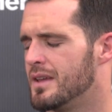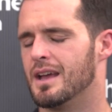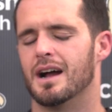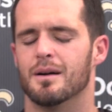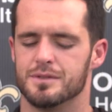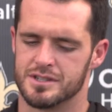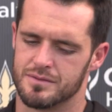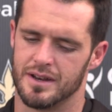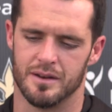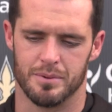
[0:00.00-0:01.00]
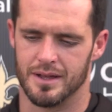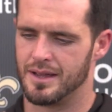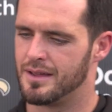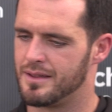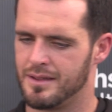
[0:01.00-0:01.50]
Yeah, I'm just ready to play.
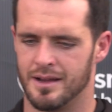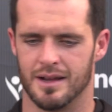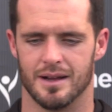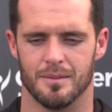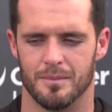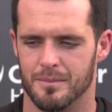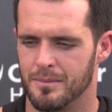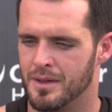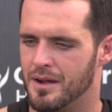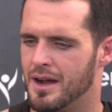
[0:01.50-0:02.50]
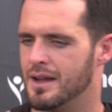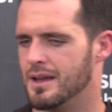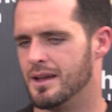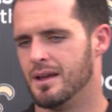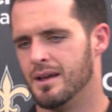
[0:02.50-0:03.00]
I
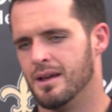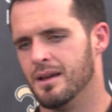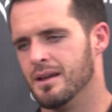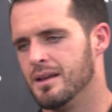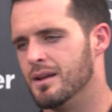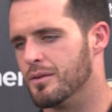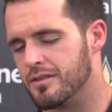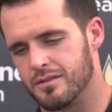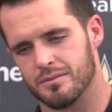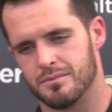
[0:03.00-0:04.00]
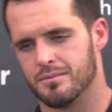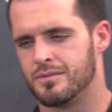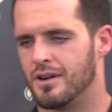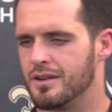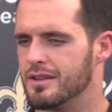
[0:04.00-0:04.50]
was
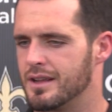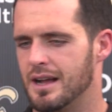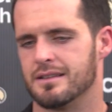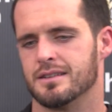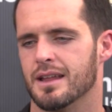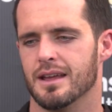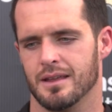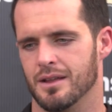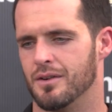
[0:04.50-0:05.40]
talking to the guys today.